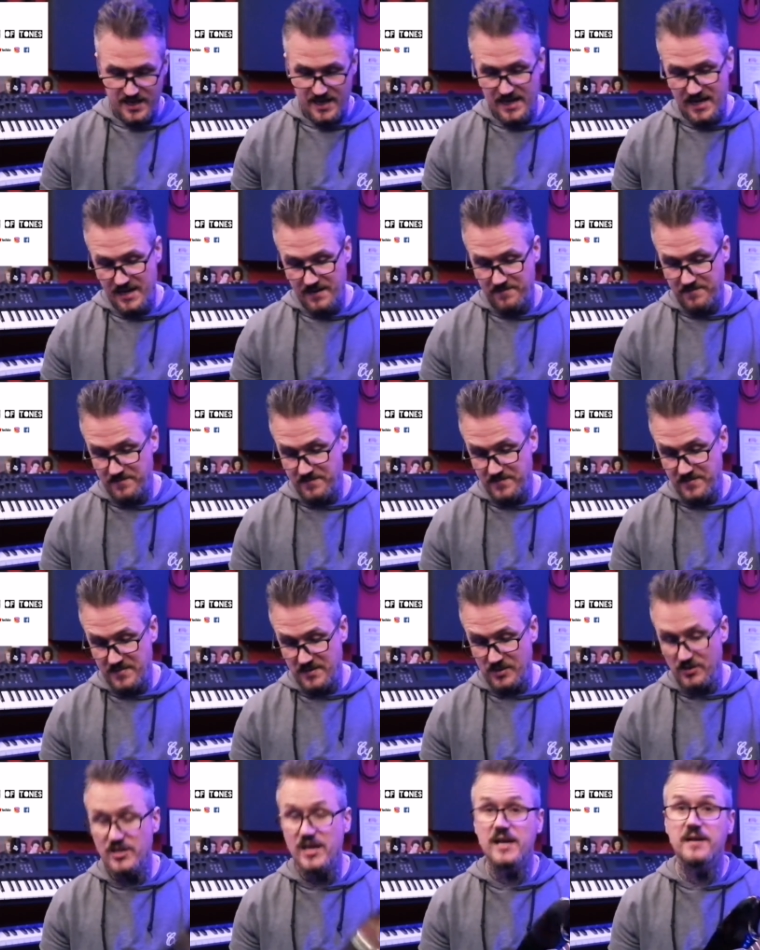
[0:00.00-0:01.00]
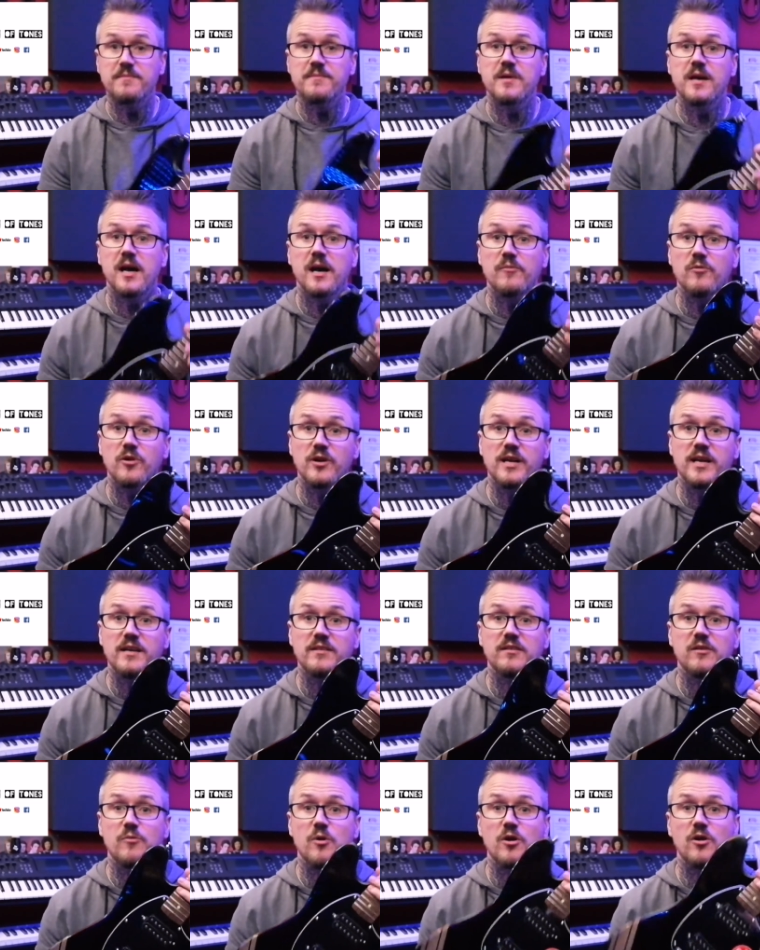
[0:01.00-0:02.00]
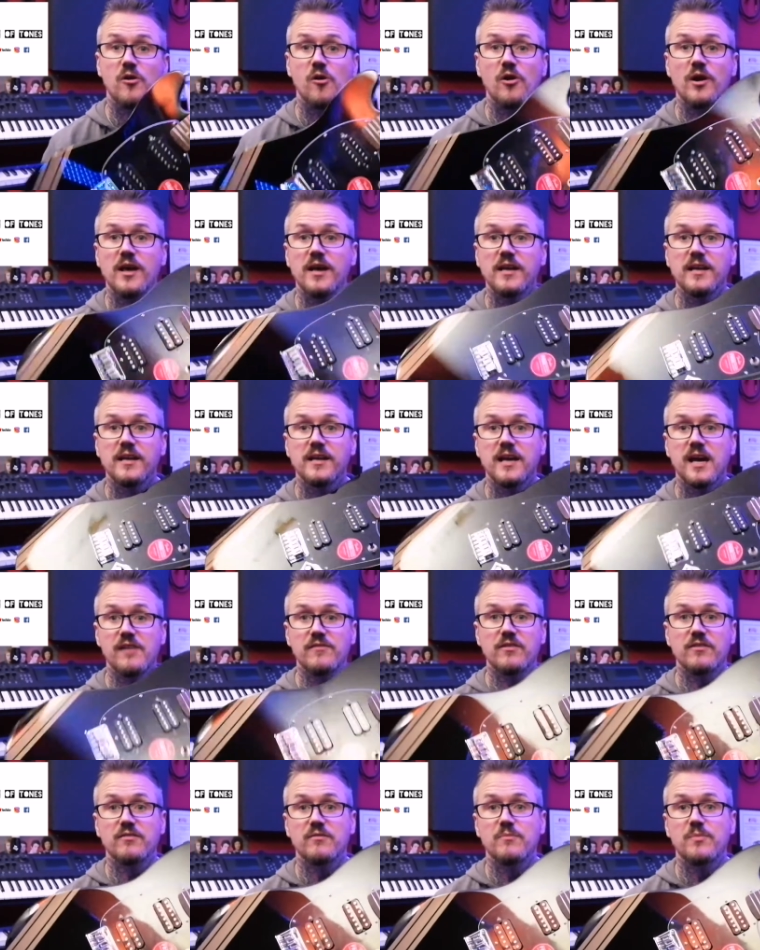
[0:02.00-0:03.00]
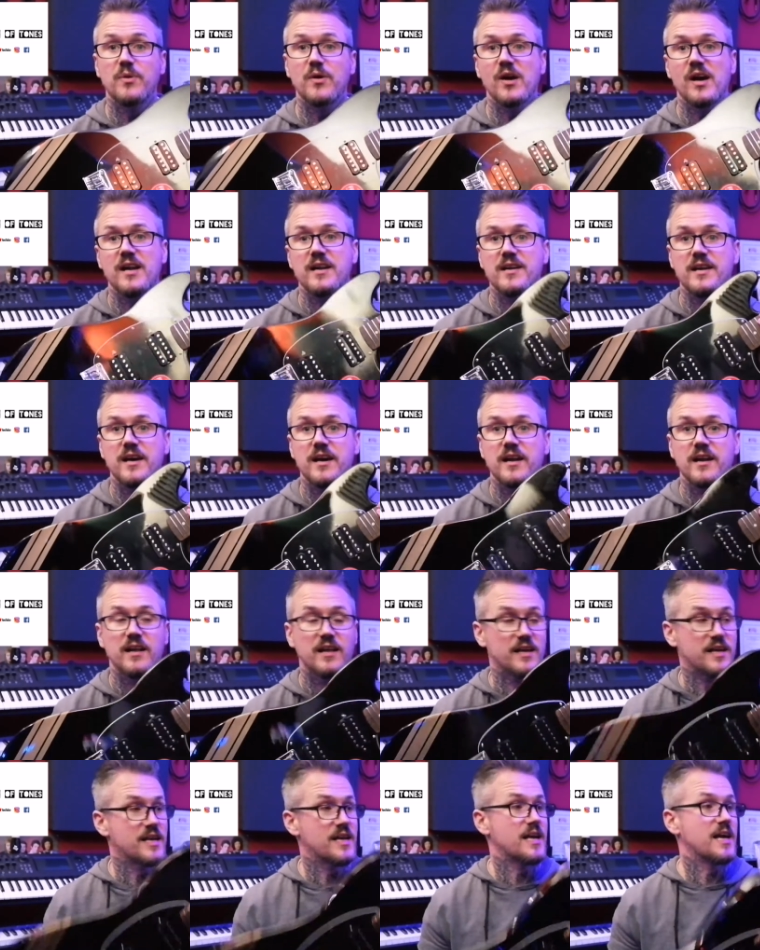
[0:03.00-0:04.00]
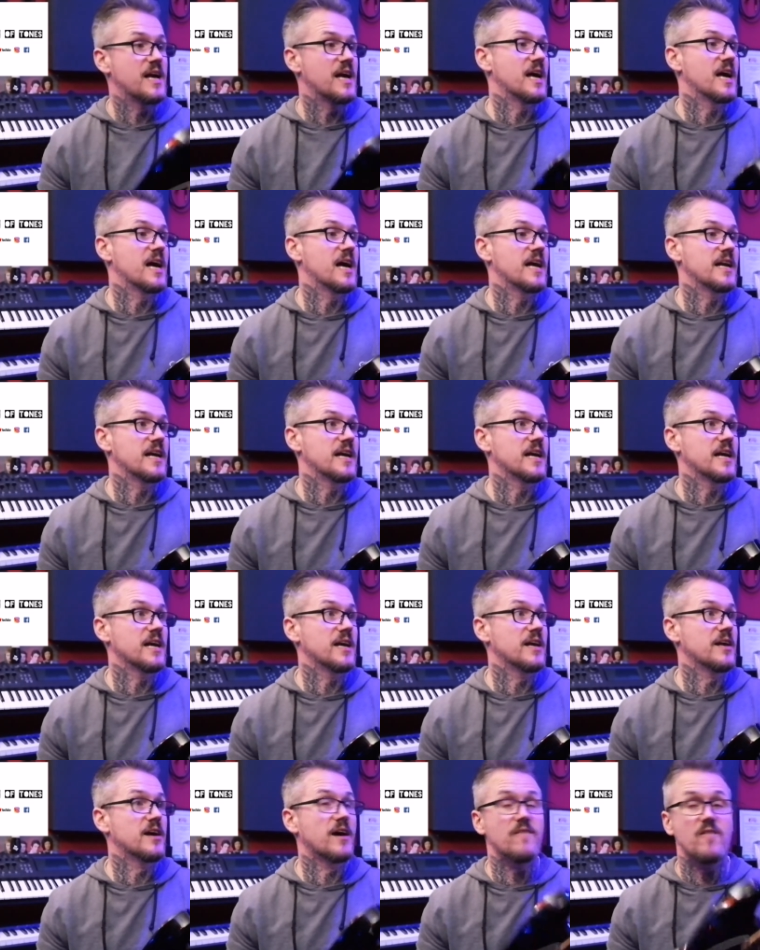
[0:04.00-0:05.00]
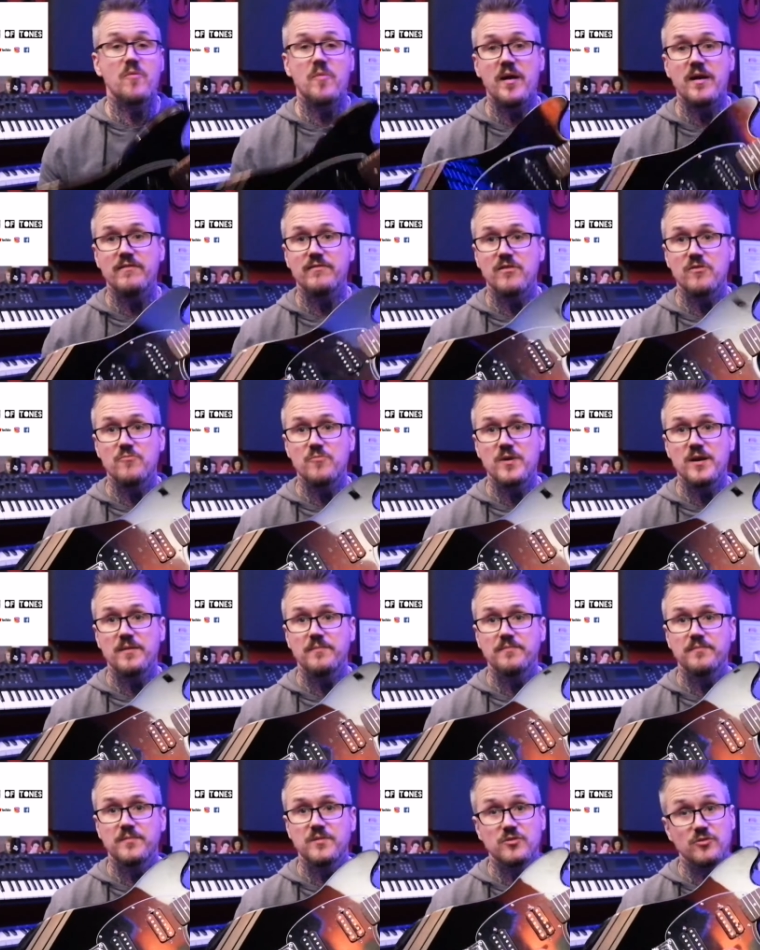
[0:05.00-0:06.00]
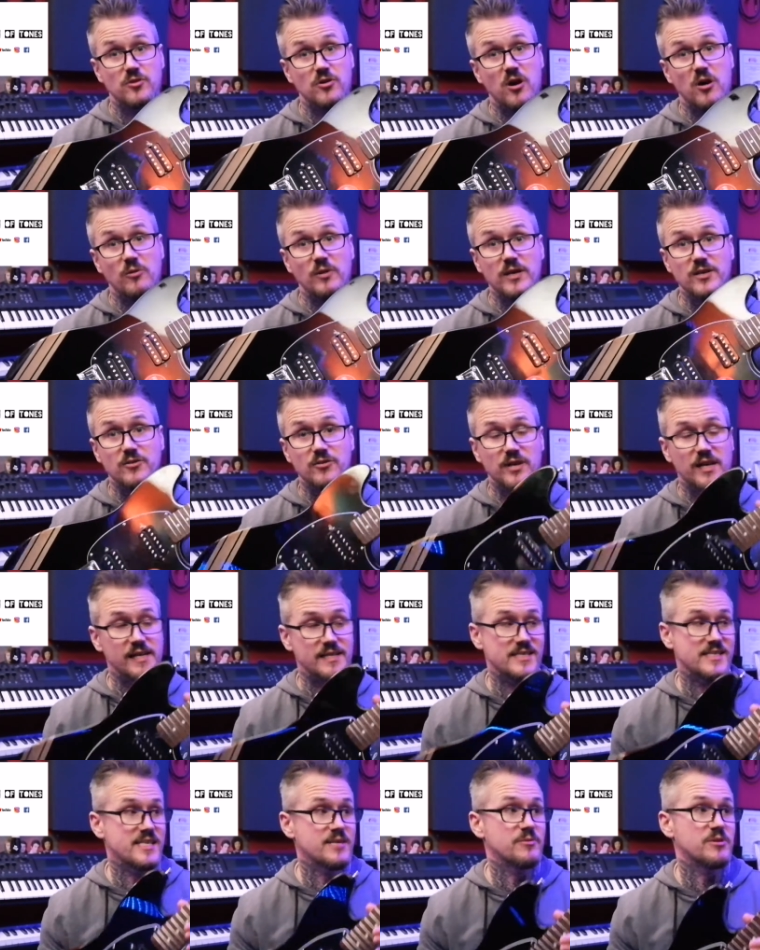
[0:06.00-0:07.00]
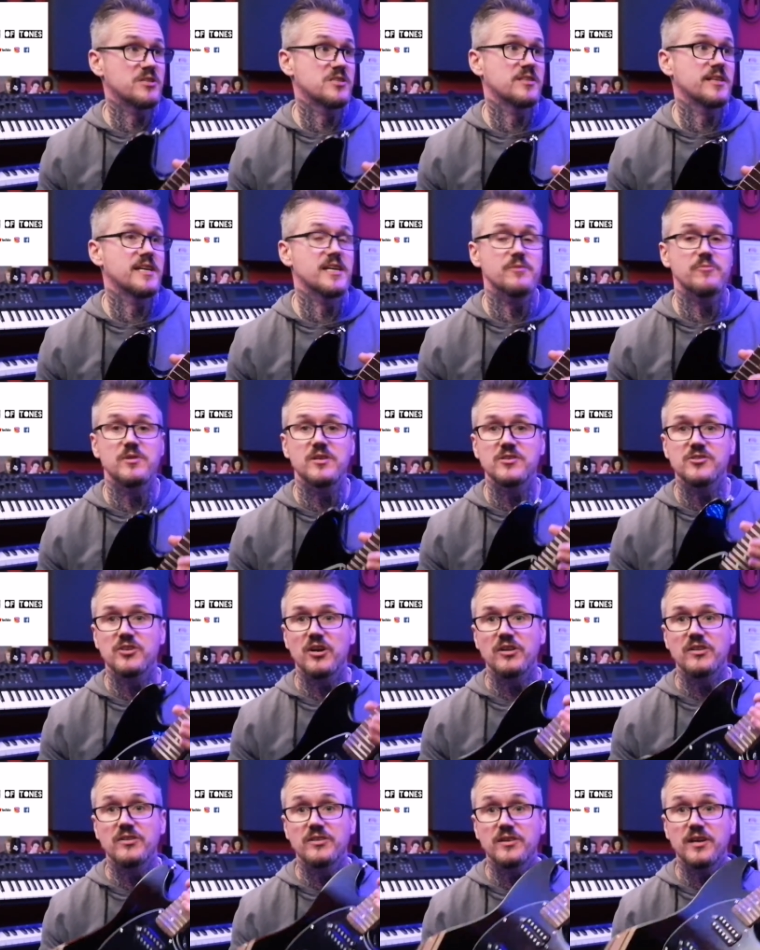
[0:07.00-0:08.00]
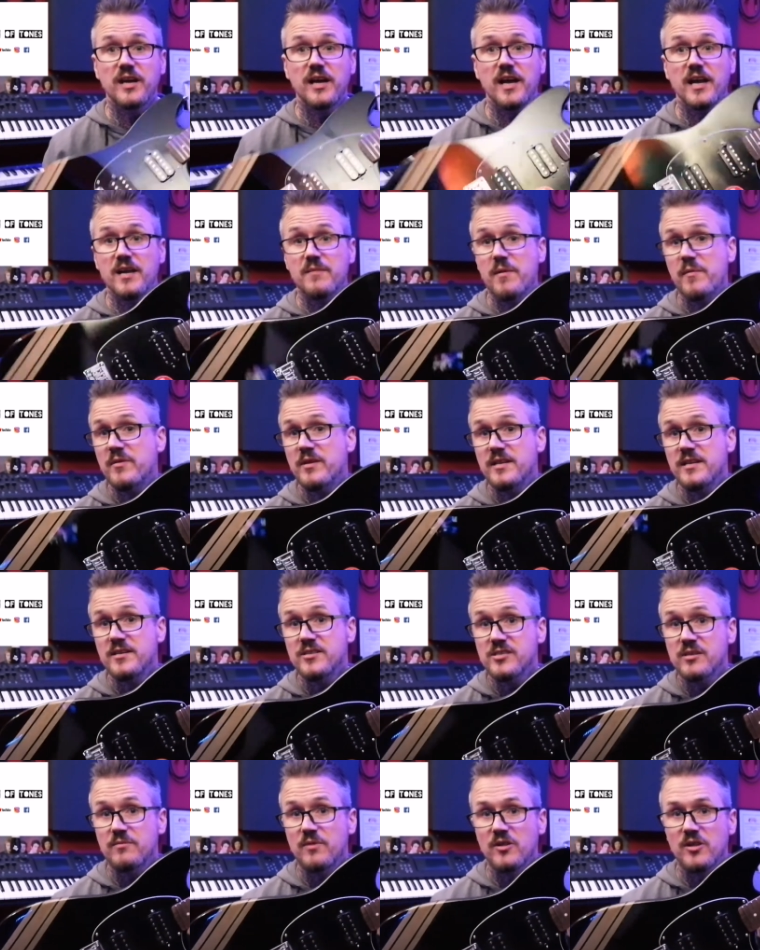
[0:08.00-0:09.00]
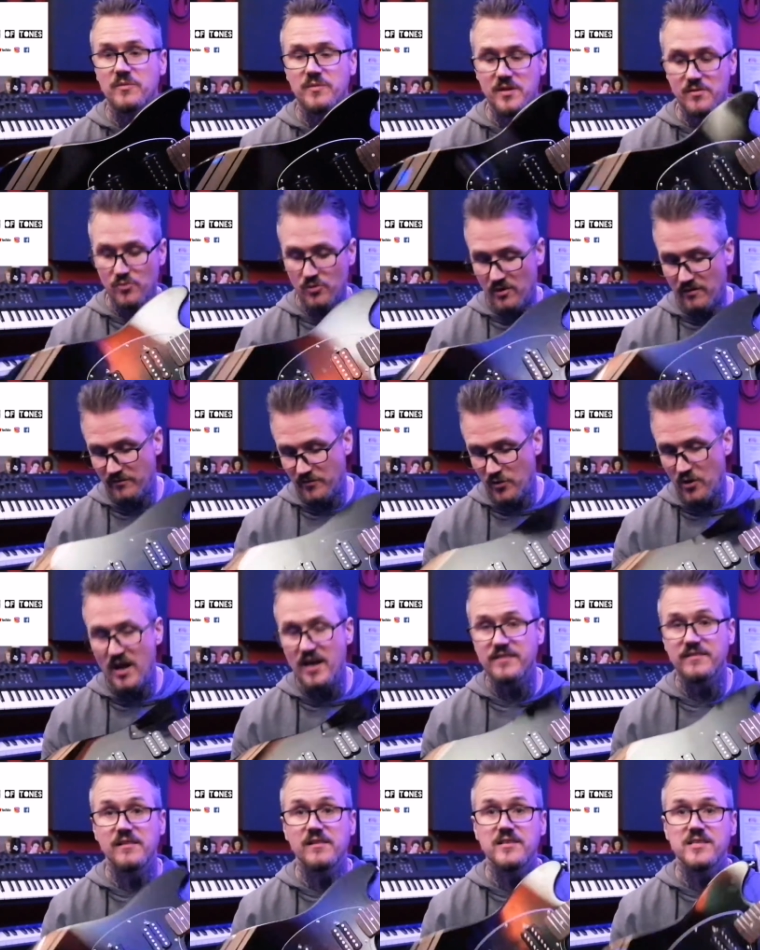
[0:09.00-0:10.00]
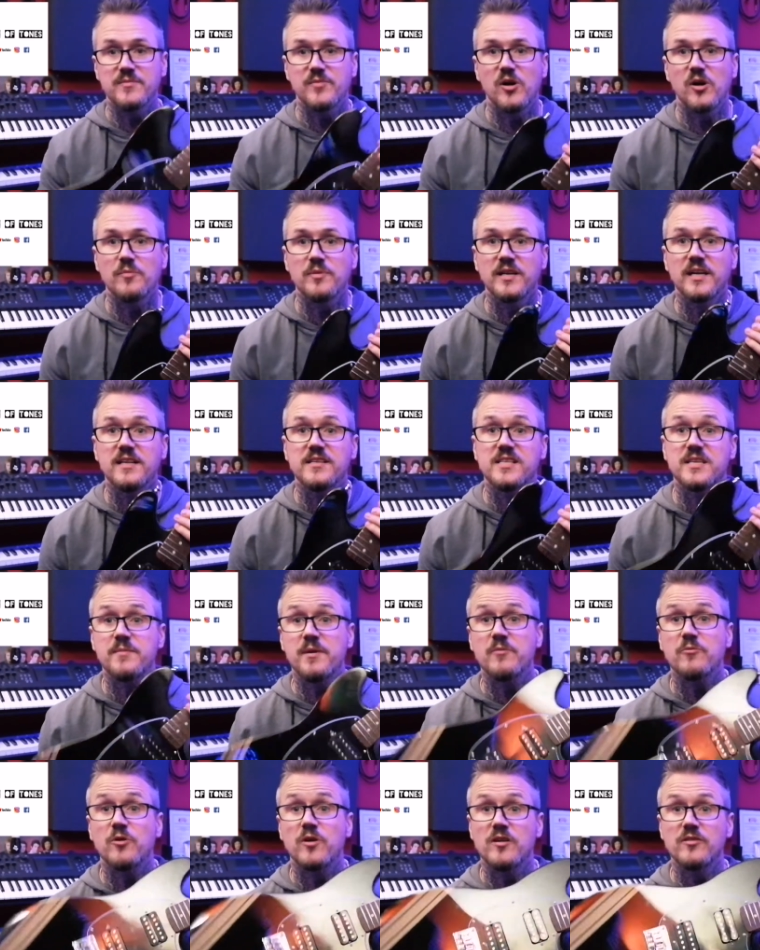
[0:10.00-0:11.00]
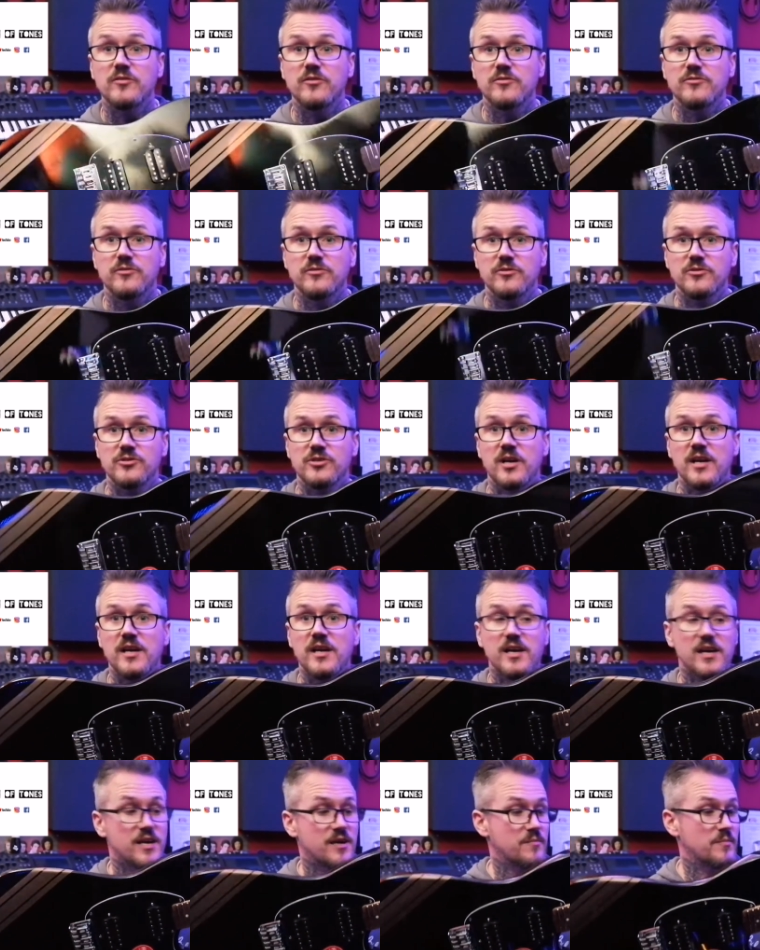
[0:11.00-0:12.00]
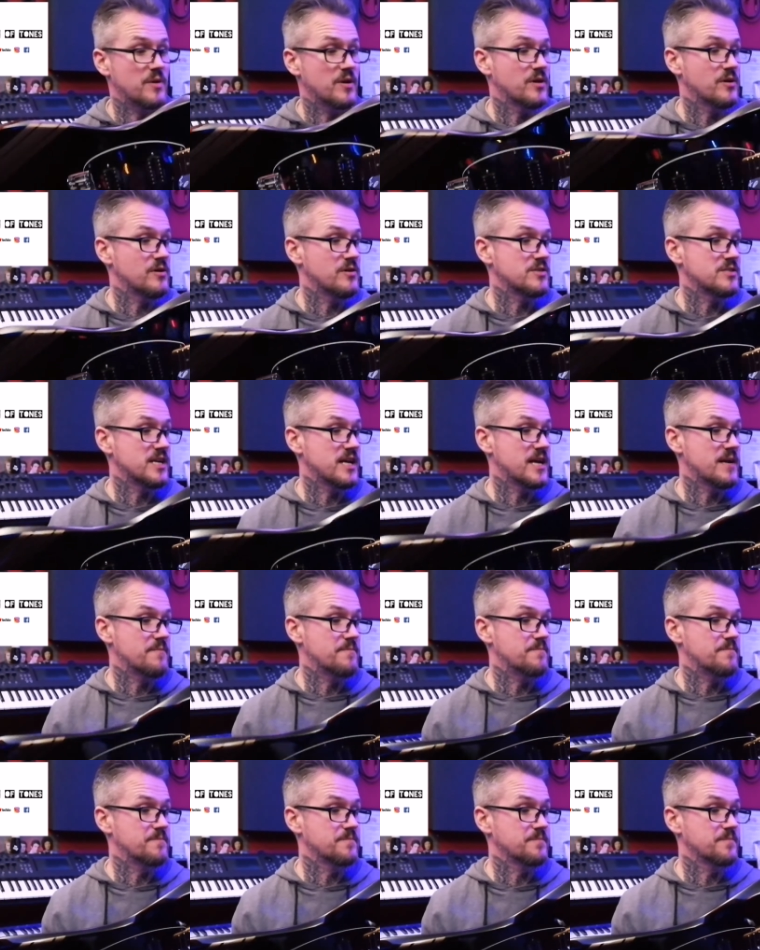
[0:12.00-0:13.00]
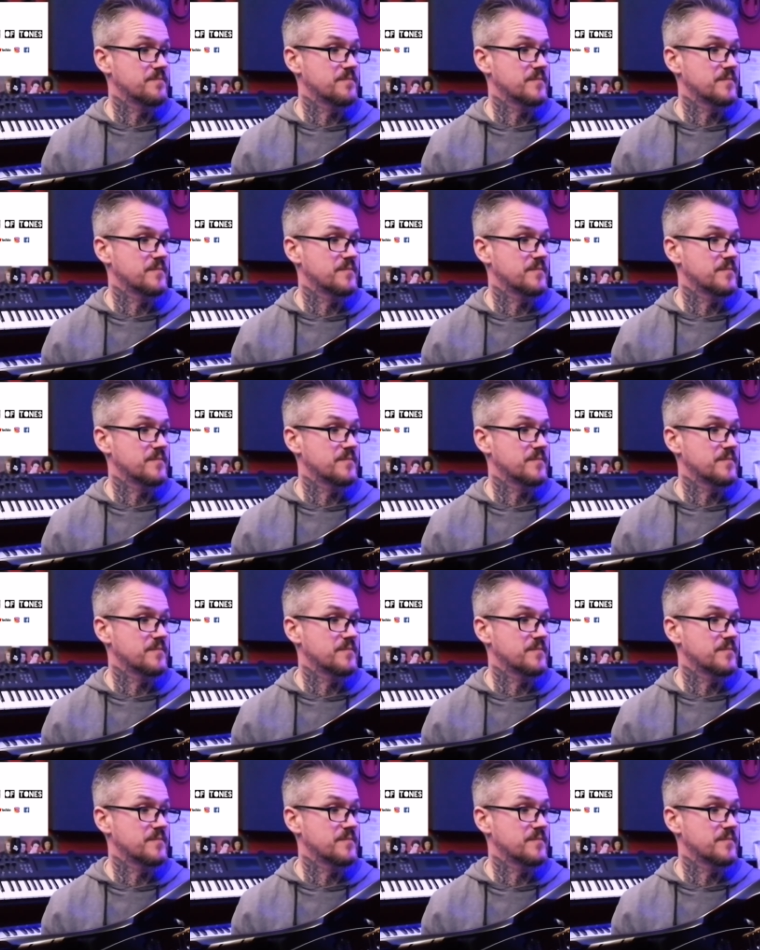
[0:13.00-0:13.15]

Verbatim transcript: Um, so yeah, I'm going to get to work on it, get everything put in there, and uh, have a bit of fun with it. So I'll let you guys see what it's like when it's done, and it maybe give some other people a few ideas about upgrades they might want to do in theirs, because um,